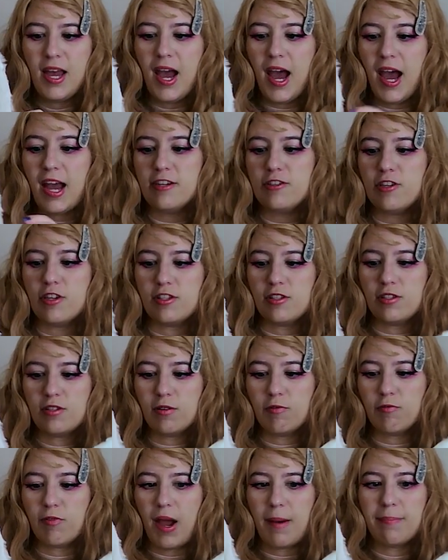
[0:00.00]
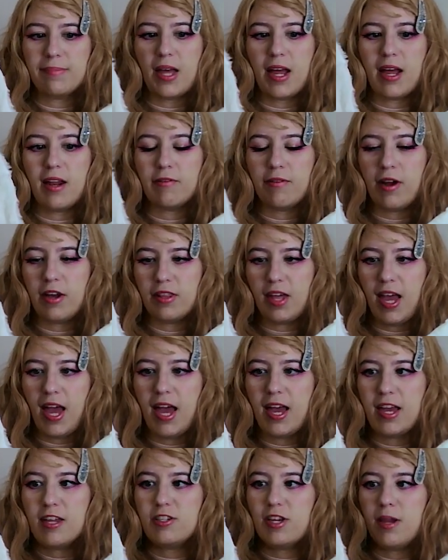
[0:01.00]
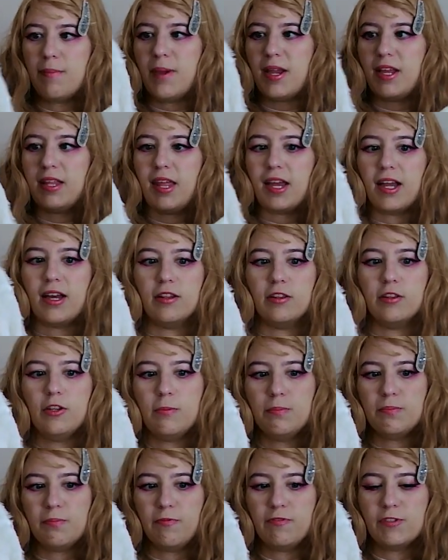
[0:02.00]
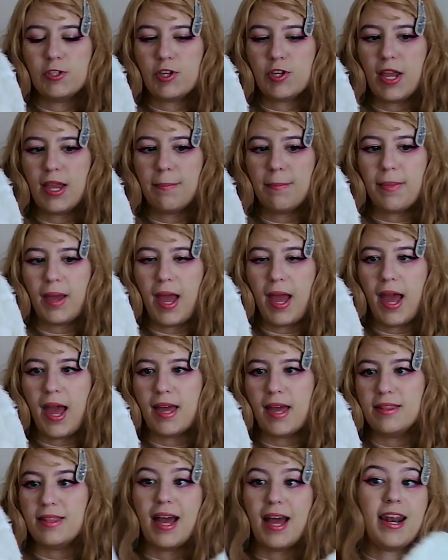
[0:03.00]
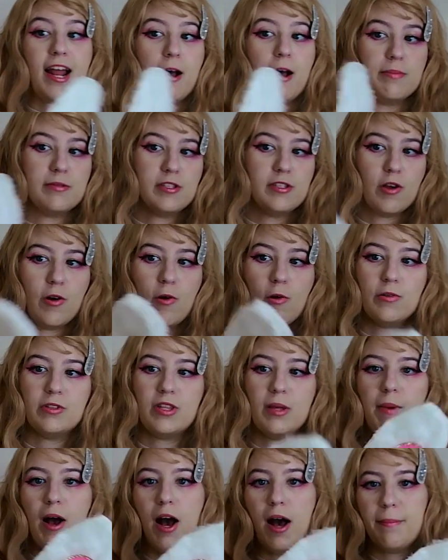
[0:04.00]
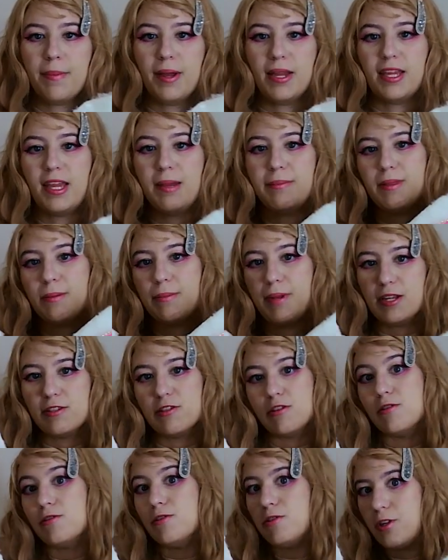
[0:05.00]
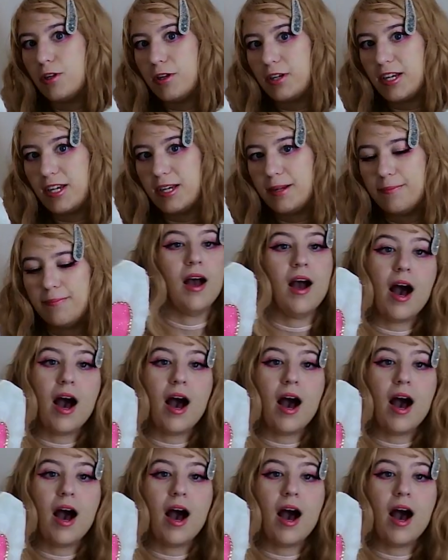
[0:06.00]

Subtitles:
I just wrap that around the edge and make it like a loop shape, and that helps to hold them up and keep them nice and sturdy.